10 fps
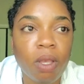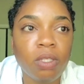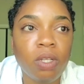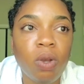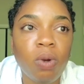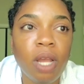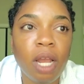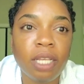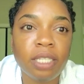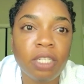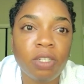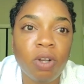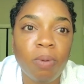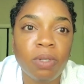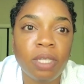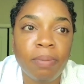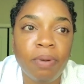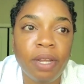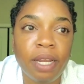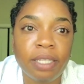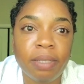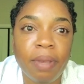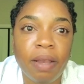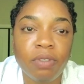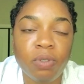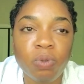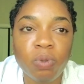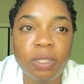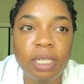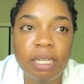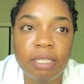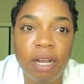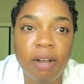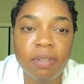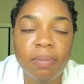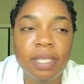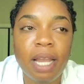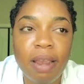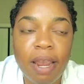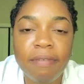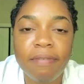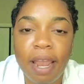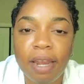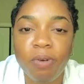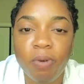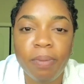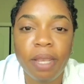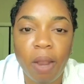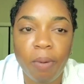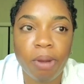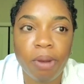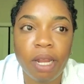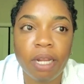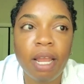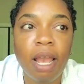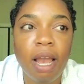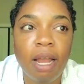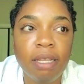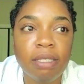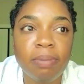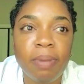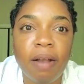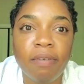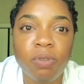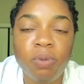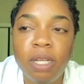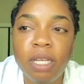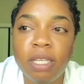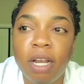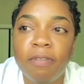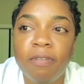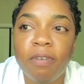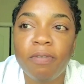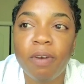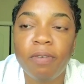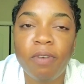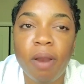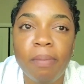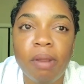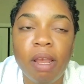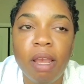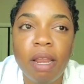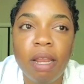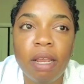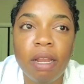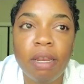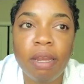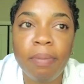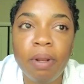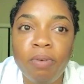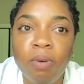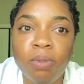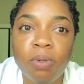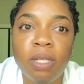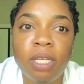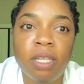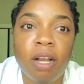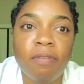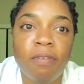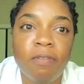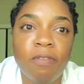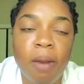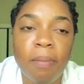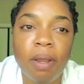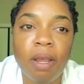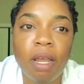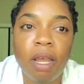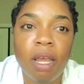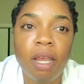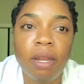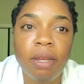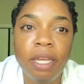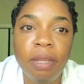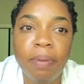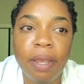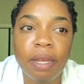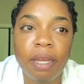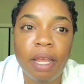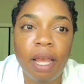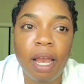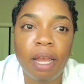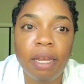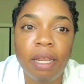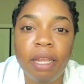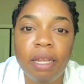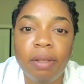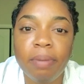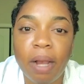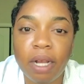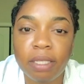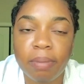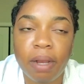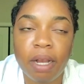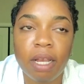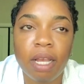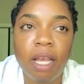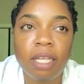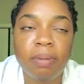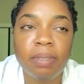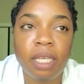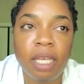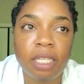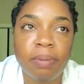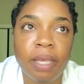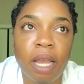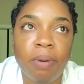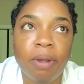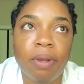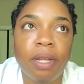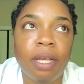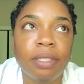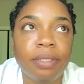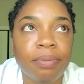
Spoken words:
So now the other schedule come out and I realize I have 2 days off. So I say, all right, fine, cool, me can work with that. At least me have 2 days off from the middle room, 2 days off from the deep end, and it back to back. So I say, yes, we can work with that.